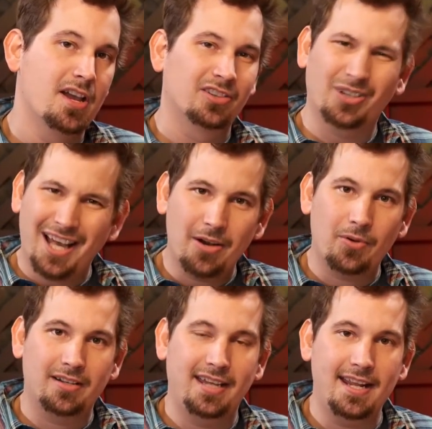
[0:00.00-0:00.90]
So I kind of
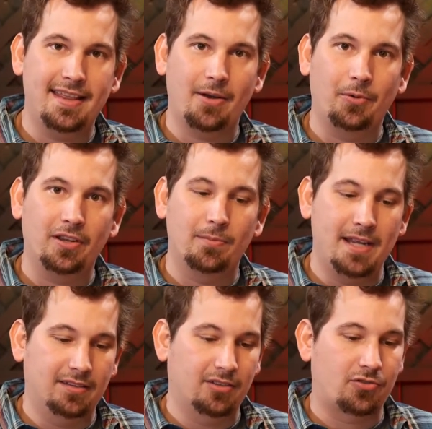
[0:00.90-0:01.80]
want to take that with
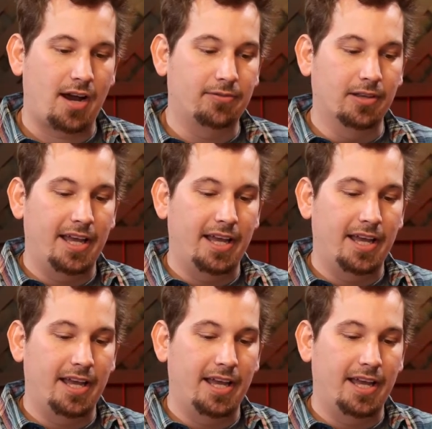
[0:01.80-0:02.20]
me as I travel.